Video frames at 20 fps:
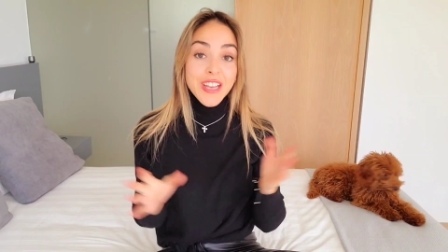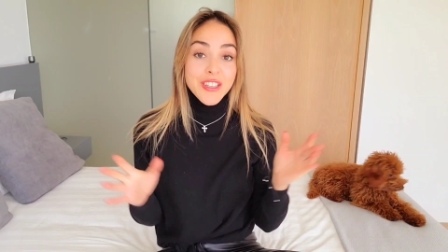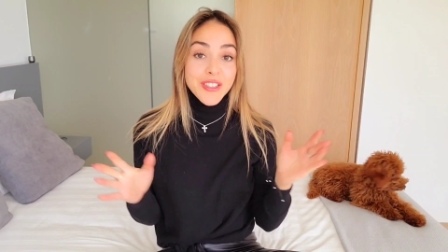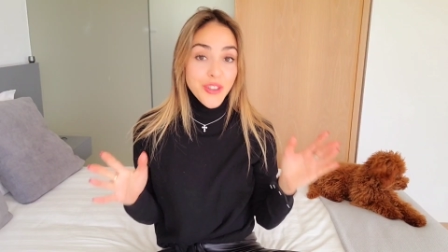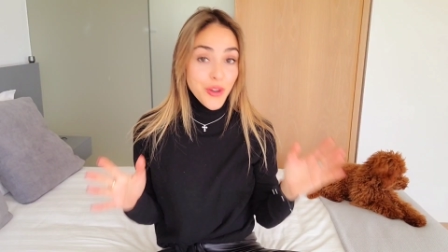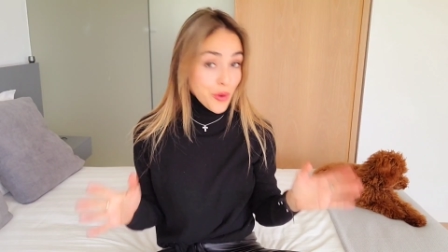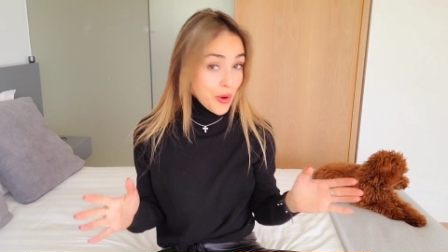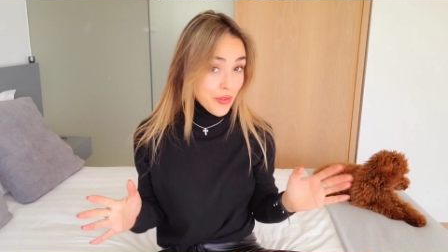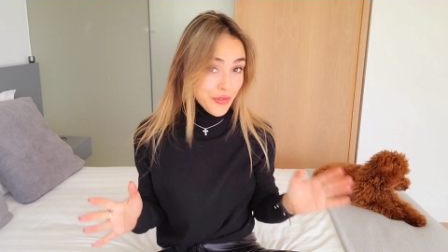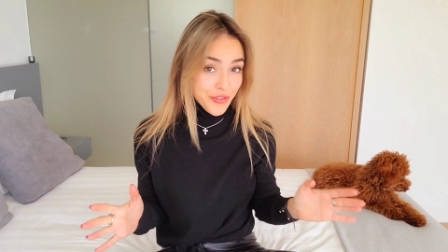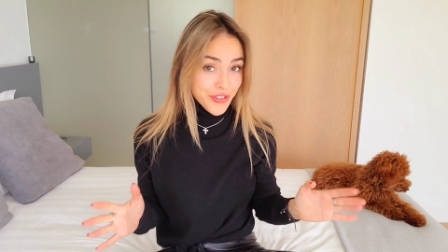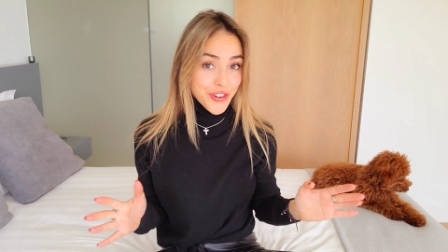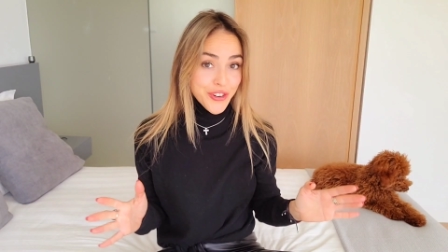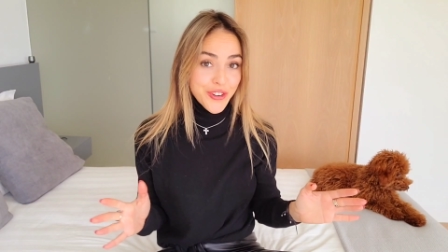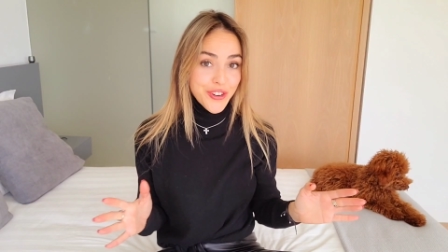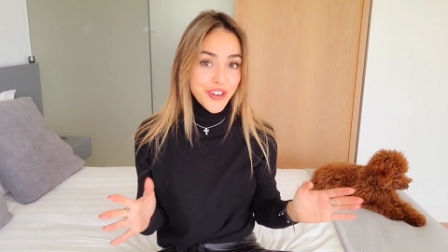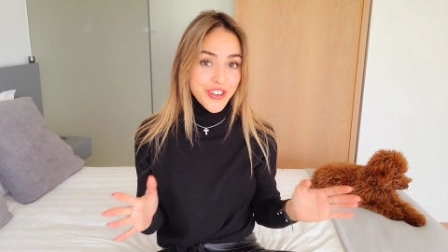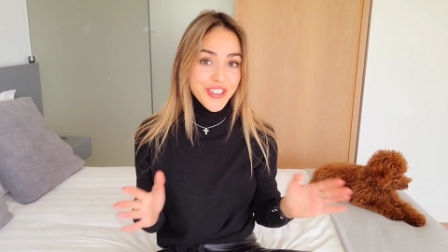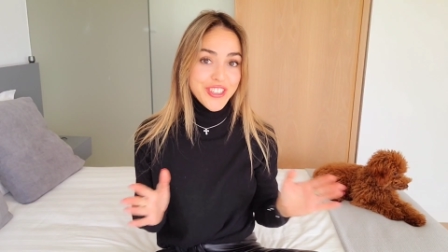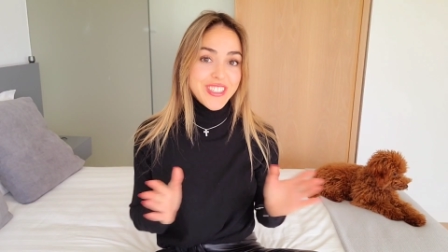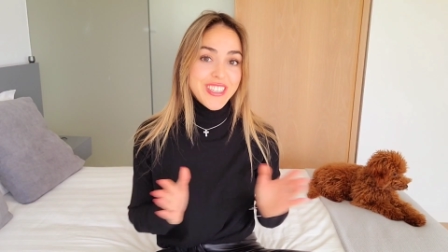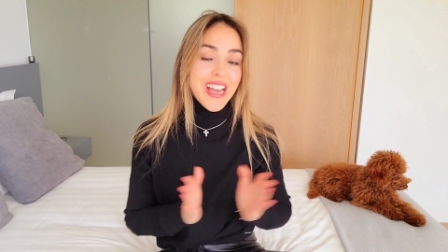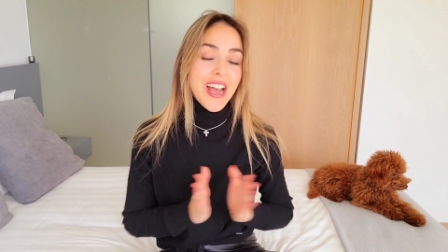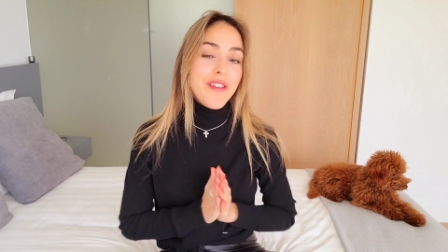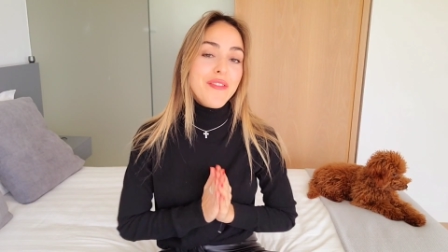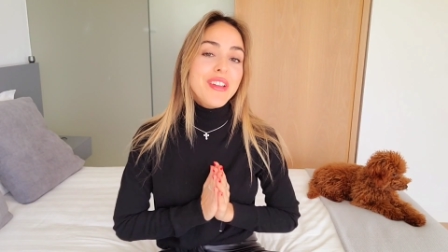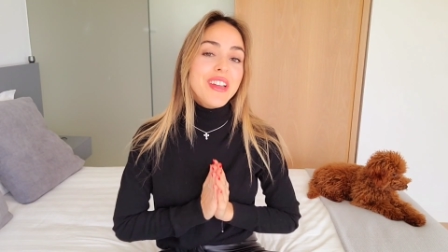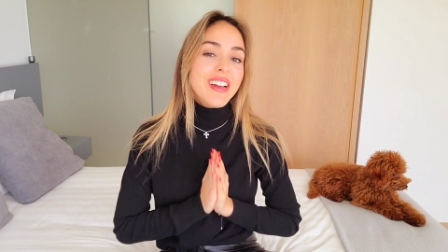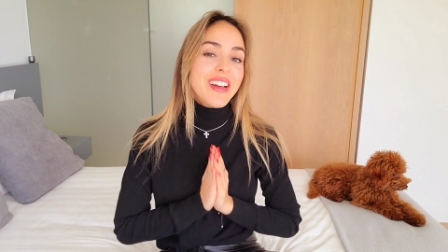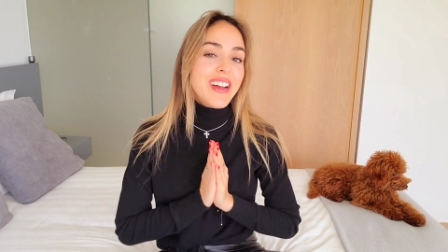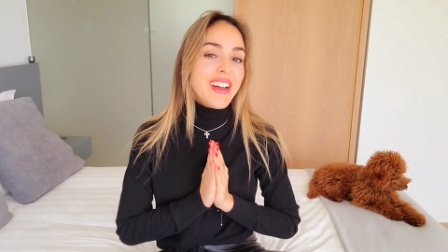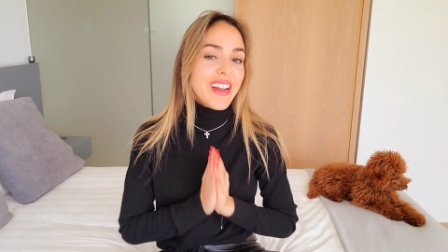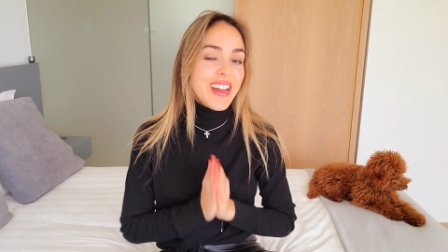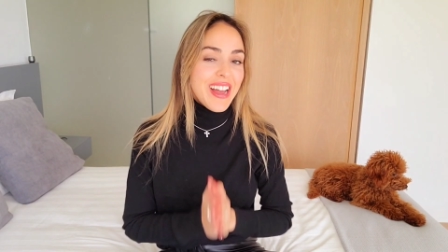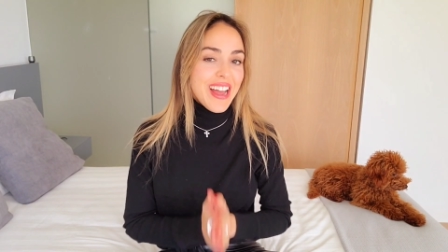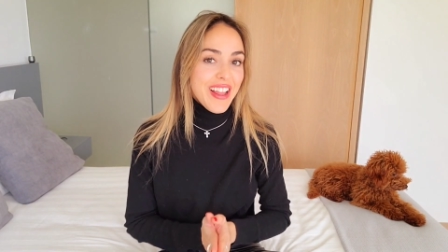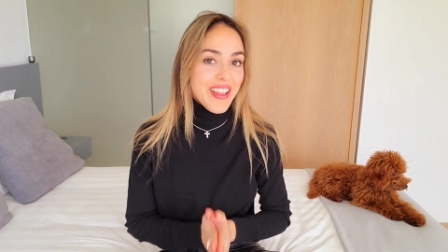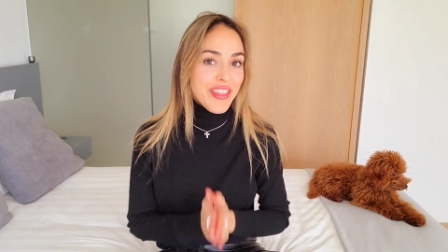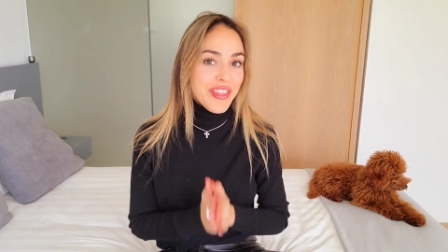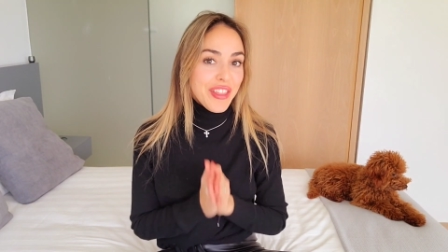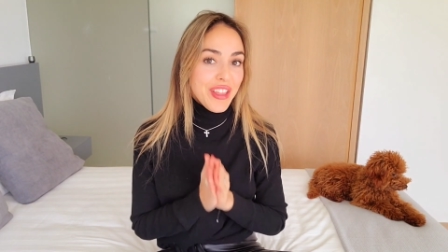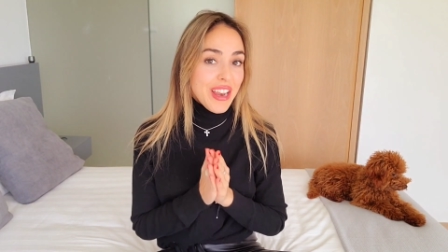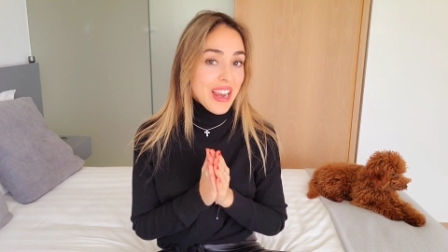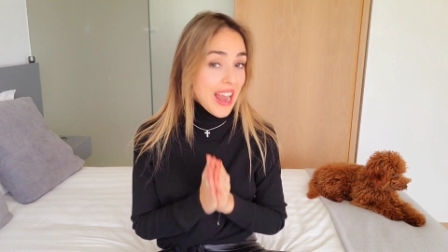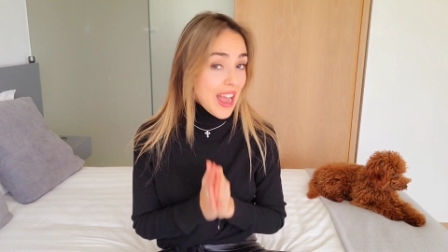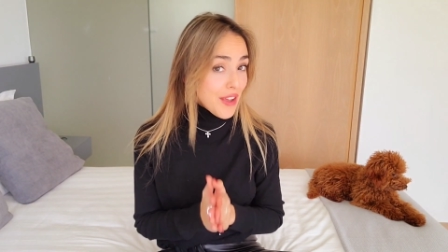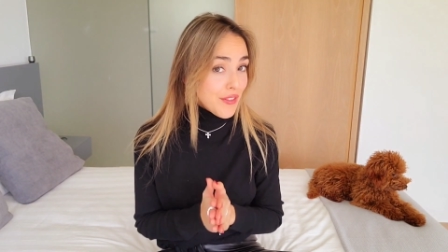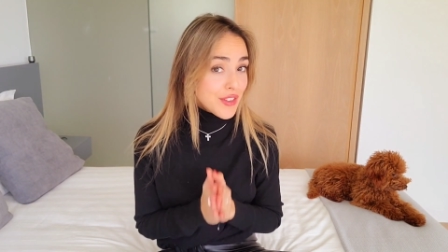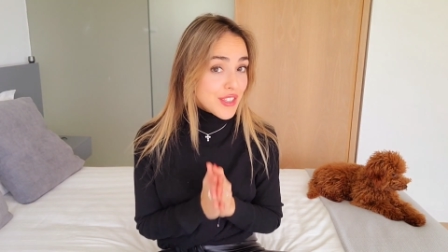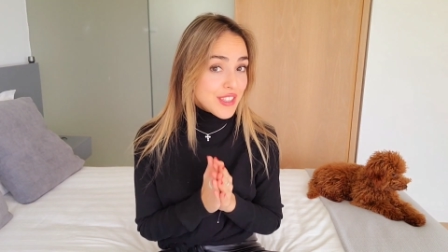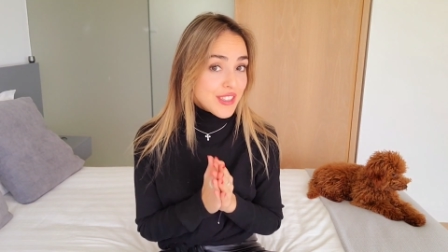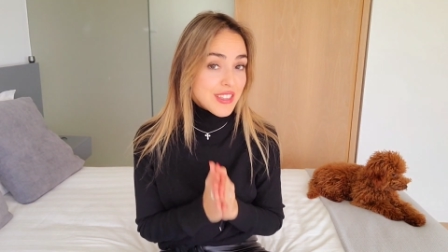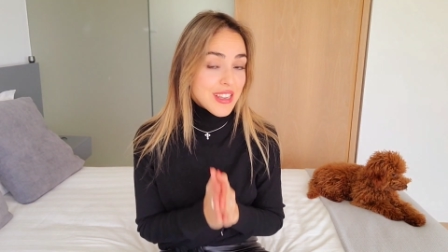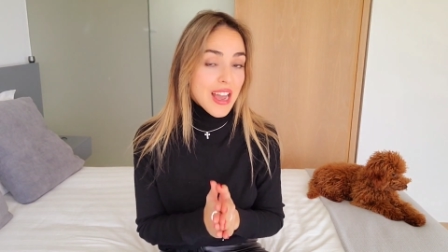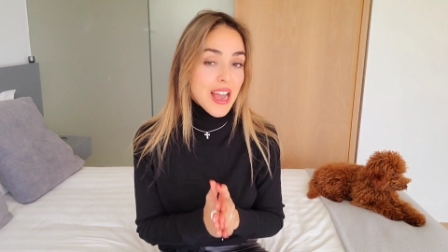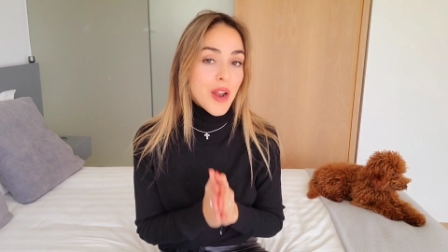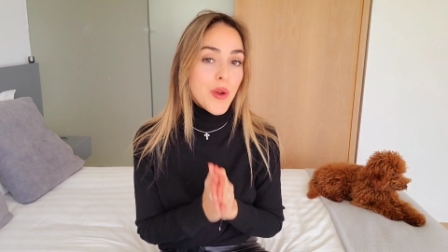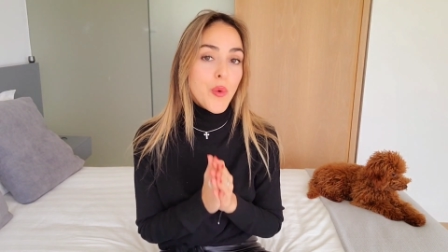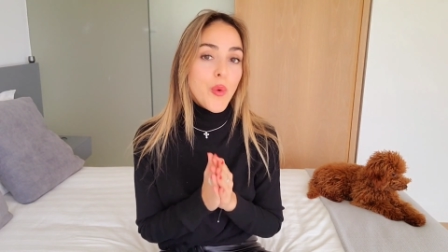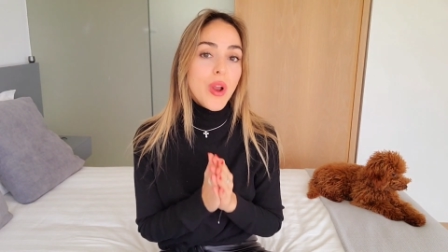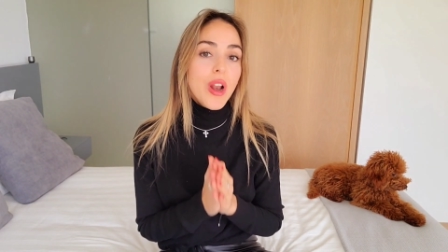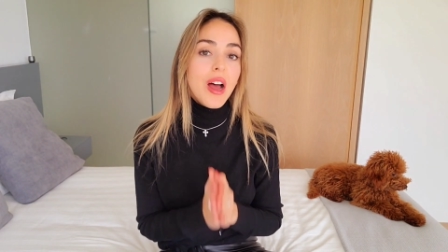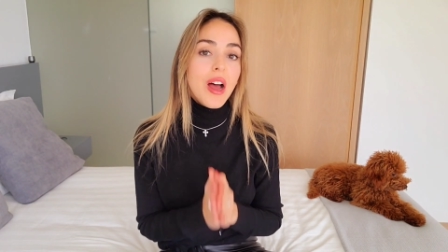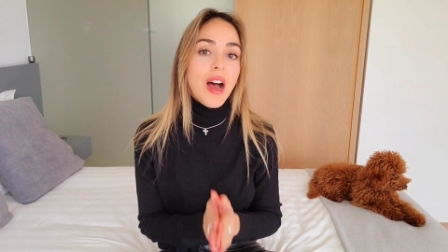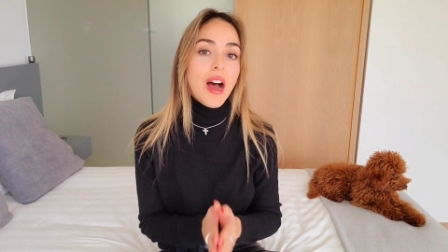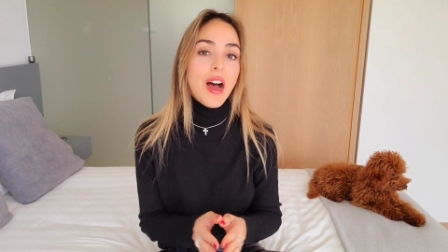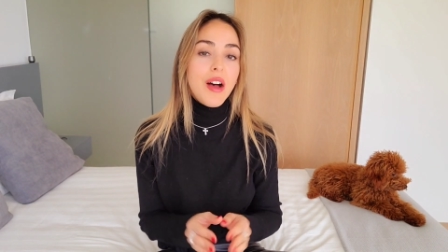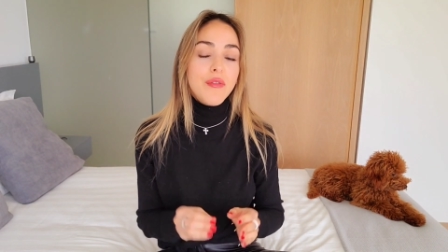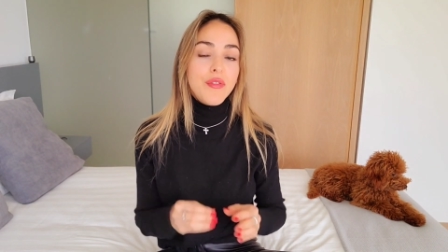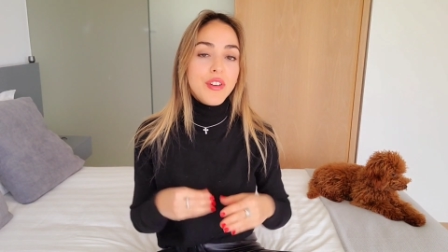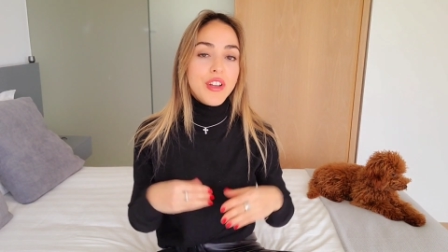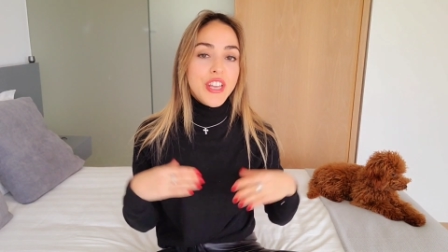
so of course, having a healthy lifestyle will have a